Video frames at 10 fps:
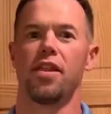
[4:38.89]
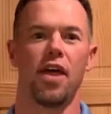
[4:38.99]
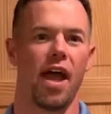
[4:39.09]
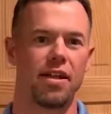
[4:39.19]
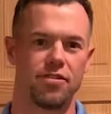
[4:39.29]

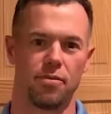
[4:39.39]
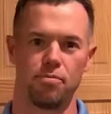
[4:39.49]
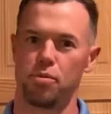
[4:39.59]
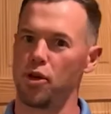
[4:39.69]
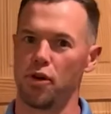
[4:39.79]
They had some
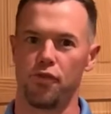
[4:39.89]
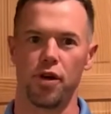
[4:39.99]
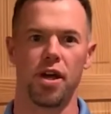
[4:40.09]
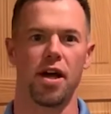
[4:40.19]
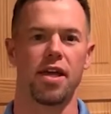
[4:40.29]
beautiful
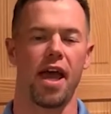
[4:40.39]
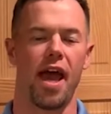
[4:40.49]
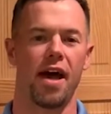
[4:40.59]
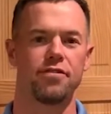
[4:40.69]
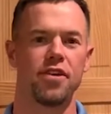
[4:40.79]
young
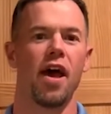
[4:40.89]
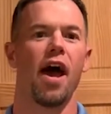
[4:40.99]
calves.